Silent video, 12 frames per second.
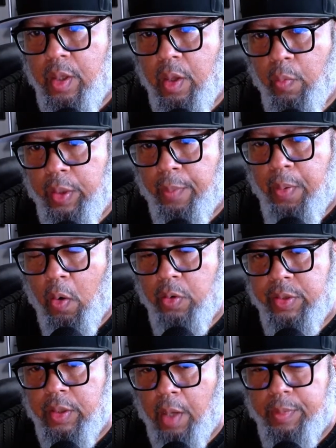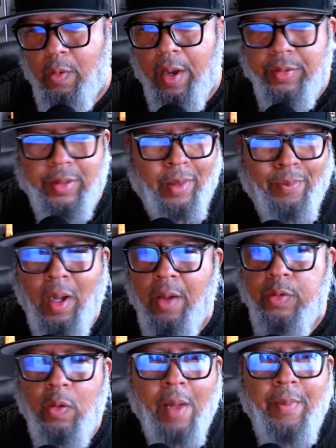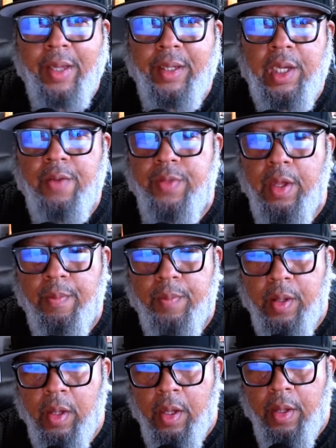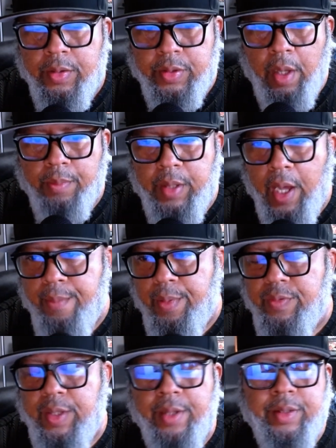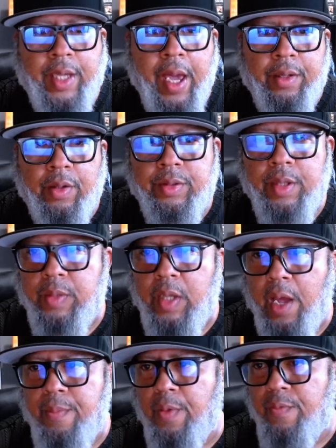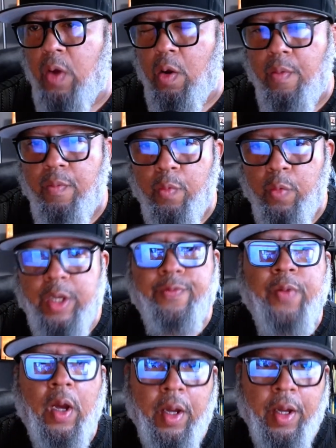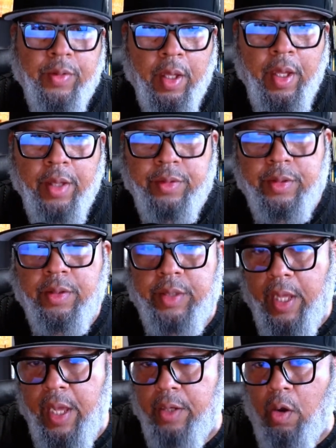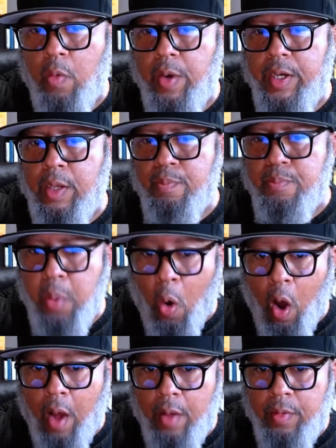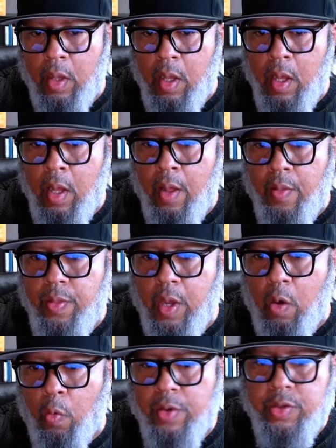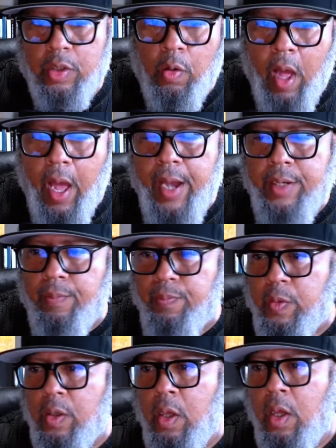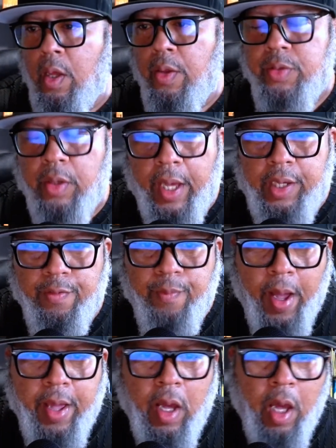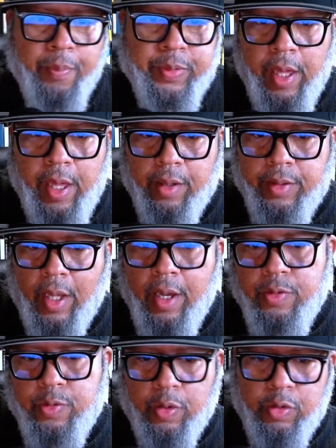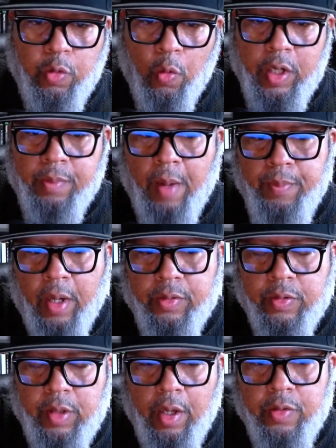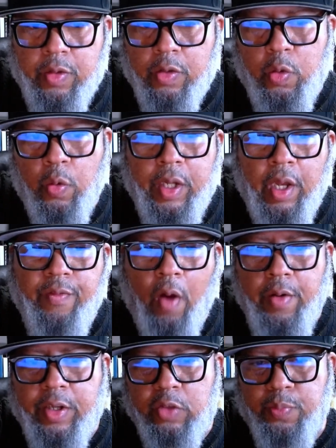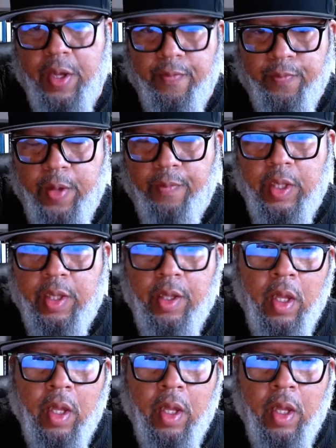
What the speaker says: when a person upgrades to the bundle, I might give them some type of discount or some type of refund since they had already bought the original item. So like if my upsell is 120, my bundle is 120, they've already spent 50,